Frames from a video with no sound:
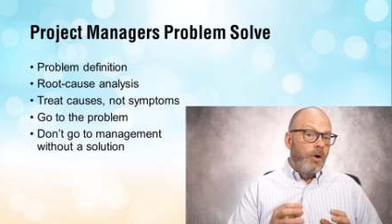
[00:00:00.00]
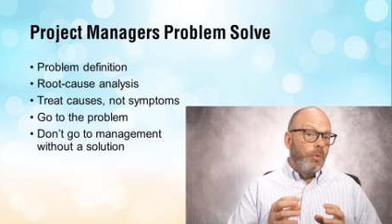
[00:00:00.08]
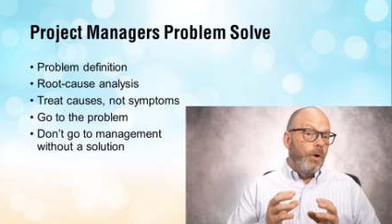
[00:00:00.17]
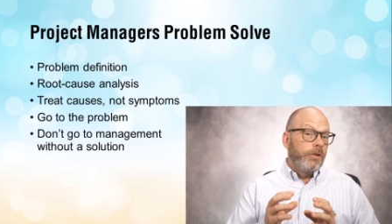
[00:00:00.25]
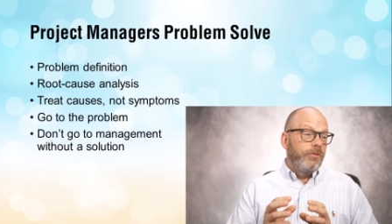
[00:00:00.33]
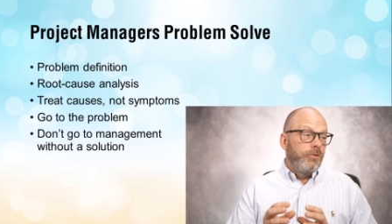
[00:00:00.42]

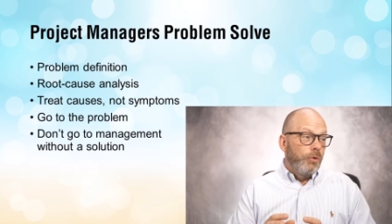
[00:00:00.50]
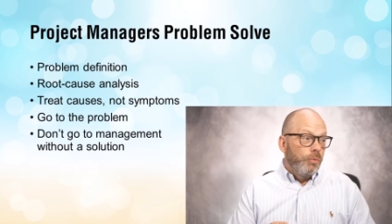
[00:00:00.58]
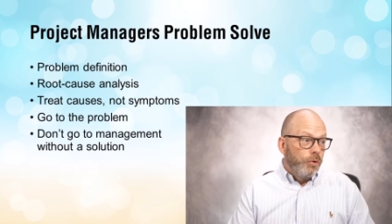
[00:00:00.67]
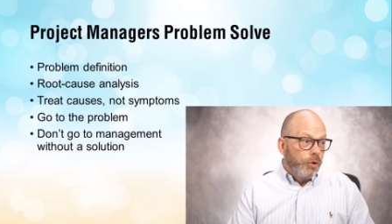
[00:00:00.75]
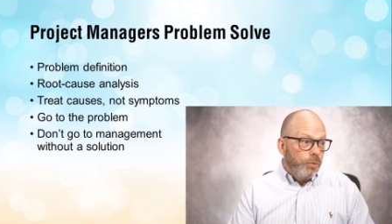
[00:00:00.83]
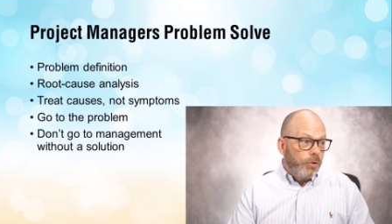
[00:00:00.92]
What's the
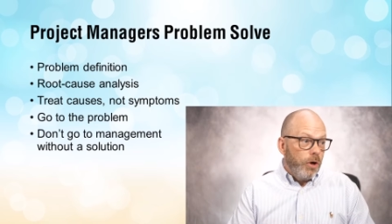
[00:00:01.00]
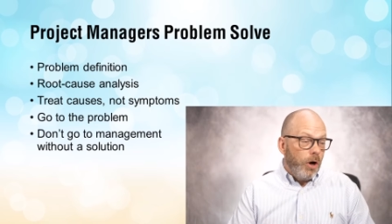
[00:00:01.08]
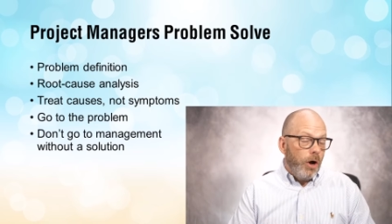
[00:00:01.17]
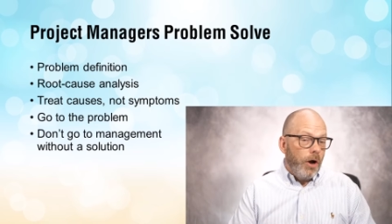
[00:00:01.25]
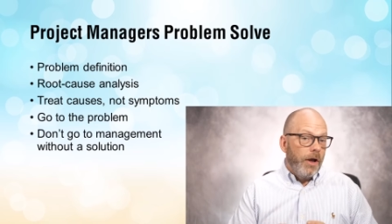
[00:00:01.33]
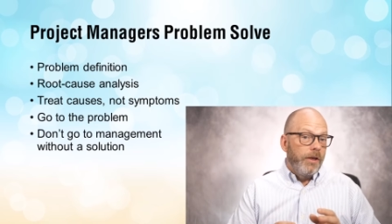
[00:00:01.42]
root
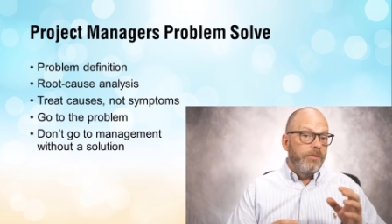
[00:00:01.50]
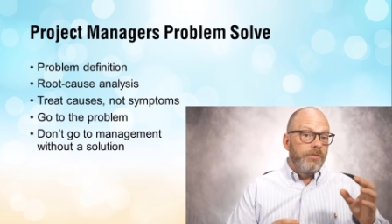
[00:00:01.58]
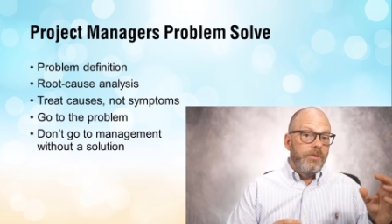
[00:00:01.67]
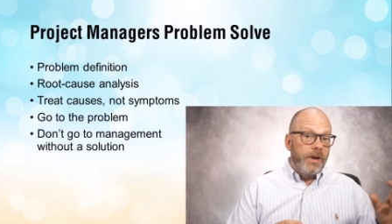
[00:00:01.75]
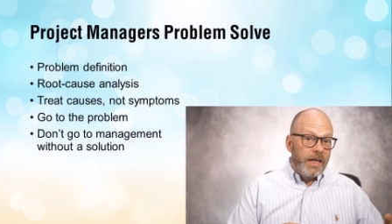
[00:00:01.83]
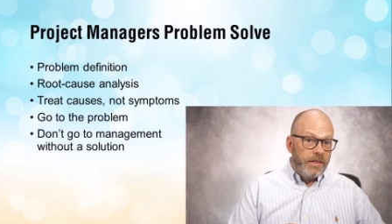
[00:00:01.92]
cause?
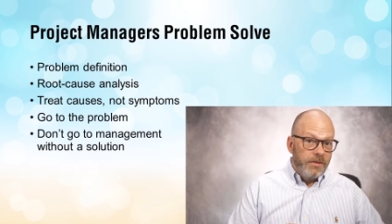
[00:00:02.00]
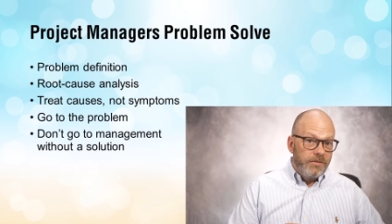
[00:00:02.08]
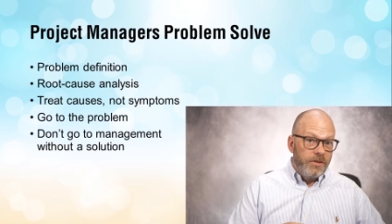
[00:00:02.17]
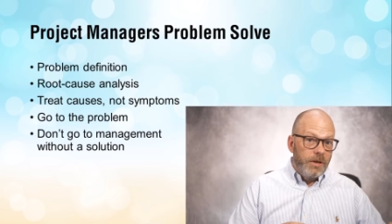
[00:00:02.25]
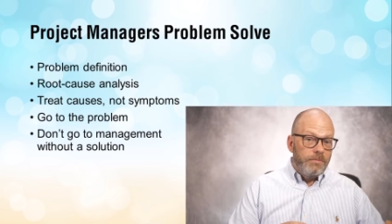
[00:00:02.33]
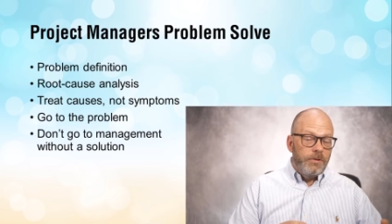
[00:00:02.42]
Not the
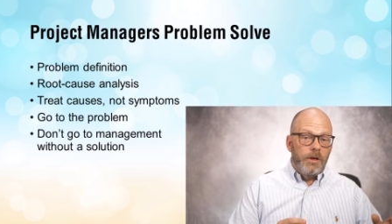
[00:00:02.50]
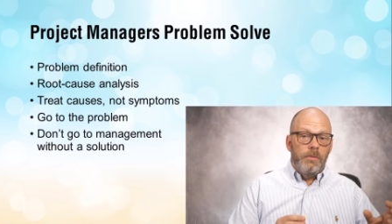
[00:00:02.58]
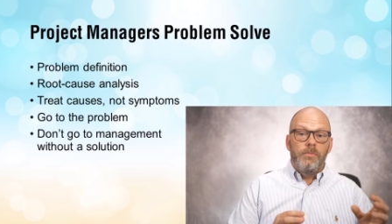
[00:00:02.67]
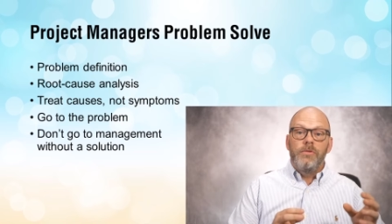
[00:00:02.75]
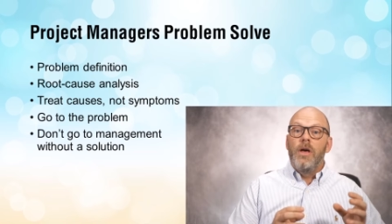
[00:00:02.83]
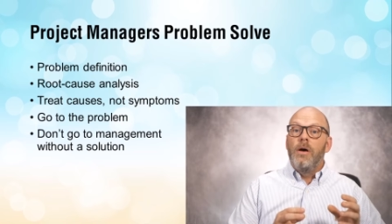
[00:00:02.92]

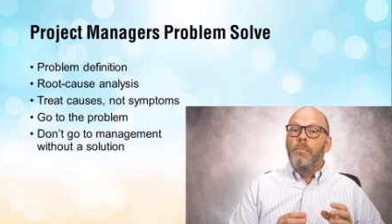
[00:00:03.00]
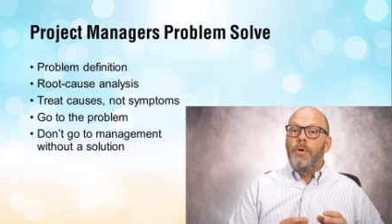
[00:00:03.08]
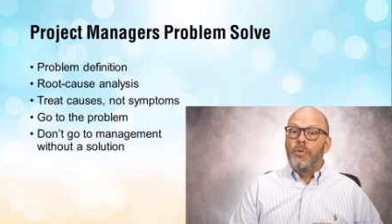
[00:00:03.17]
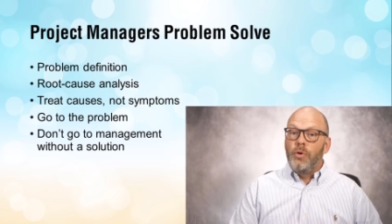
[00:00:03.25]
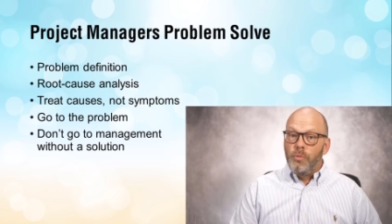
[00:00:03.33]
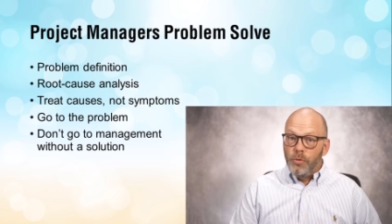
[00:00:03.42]
symptoms,
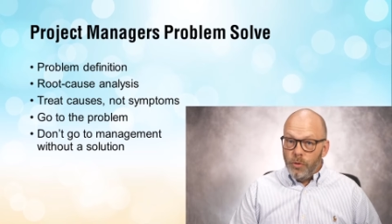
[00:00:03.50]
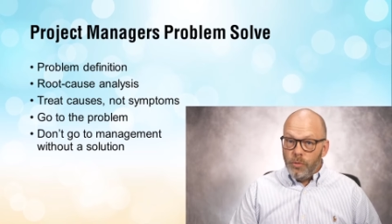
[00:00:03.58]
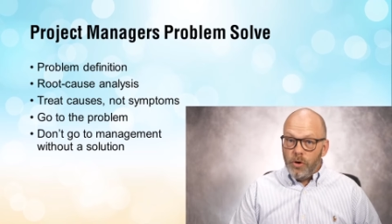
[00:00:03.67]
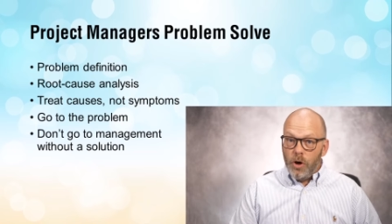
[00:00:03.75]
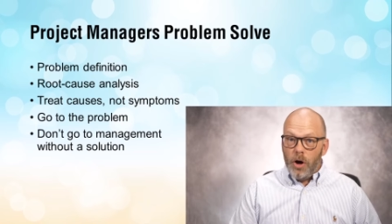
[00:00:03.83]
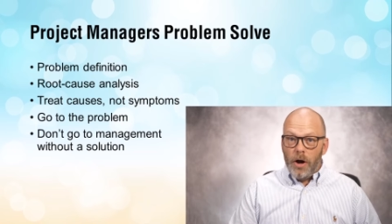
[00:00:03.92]
but the root
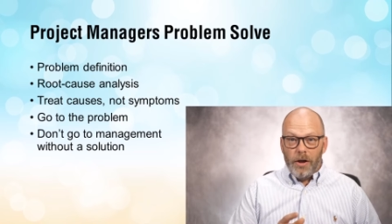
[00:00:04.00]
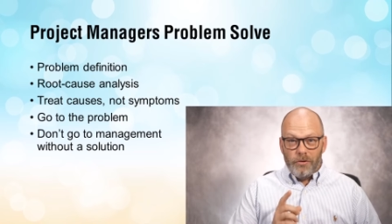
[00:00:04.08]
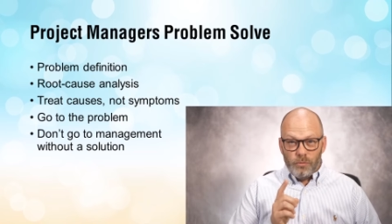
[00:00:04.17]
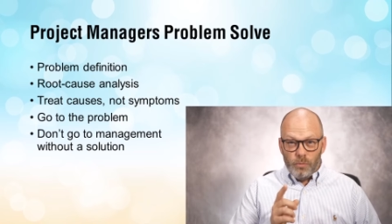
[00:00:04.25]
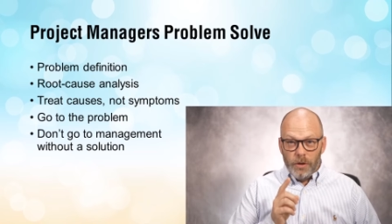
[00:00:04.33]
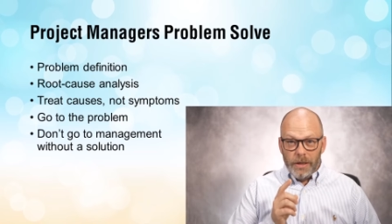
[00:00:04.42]
cause.
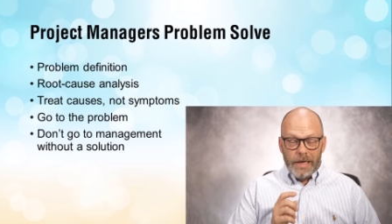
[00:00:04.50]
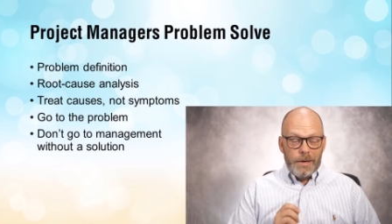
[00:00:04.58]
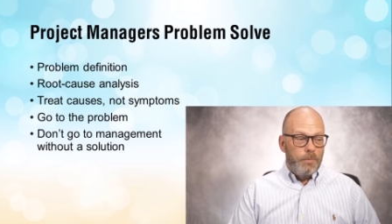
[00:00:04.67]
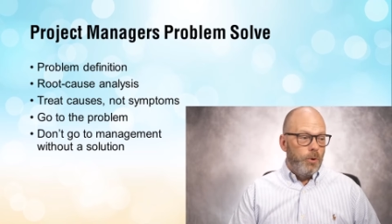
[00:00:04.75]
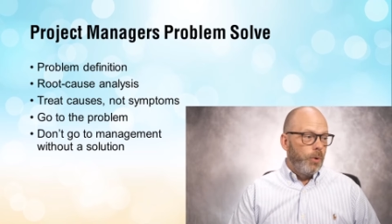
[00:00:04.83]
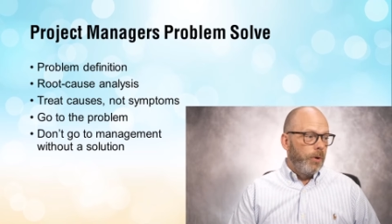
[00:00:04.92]
Really
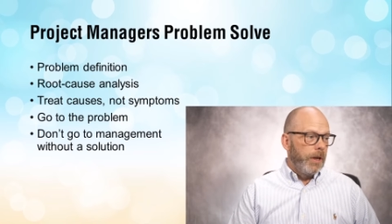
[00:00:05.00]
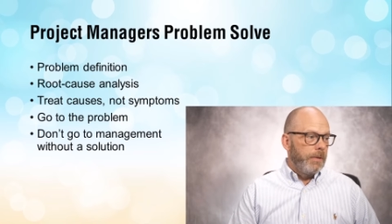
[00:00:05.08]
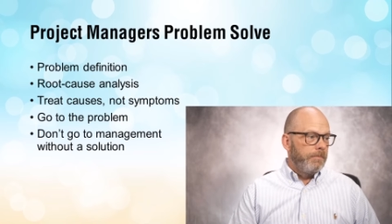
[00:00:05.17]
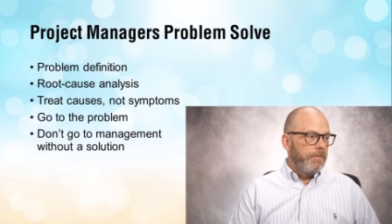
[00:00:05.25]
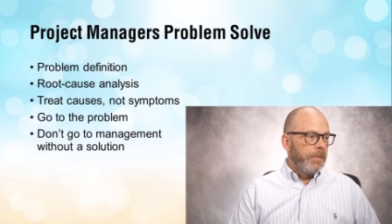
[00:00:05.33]
important.